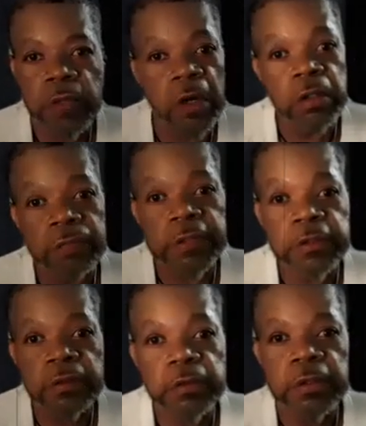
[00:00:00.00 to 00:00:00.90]
For all of
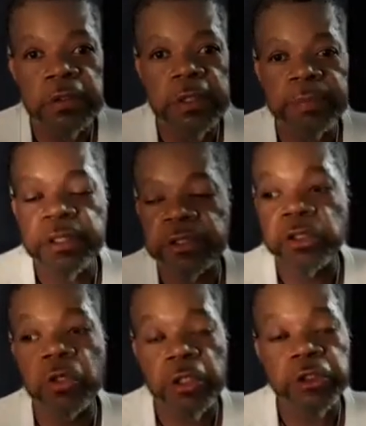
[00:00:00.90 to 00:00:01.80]
us. He said,
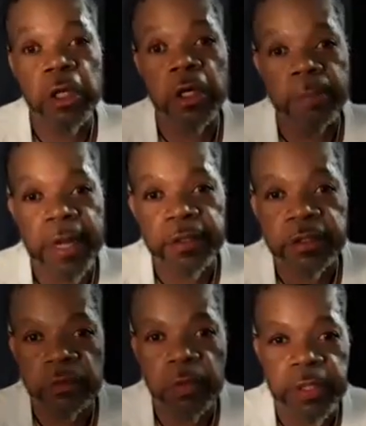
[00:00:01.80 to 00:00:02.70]
because you're going to talk
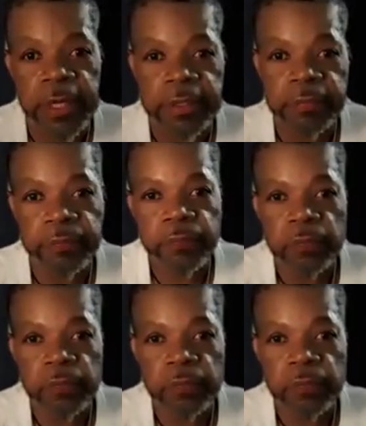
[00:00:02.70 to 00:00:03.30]
about this one day.